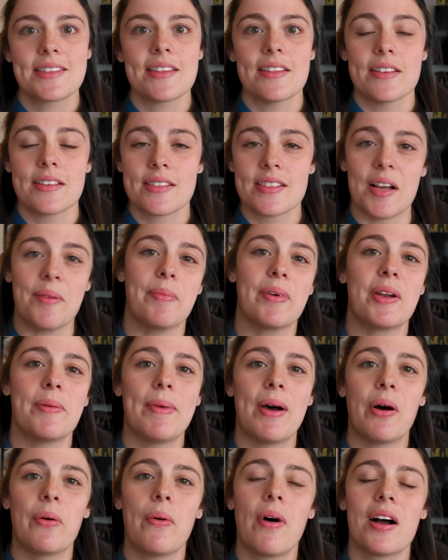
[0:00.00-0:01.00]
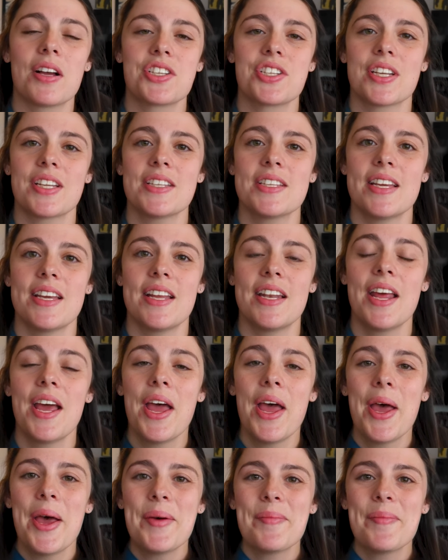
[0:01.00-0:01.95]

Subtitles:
to the summit of Mount Washington,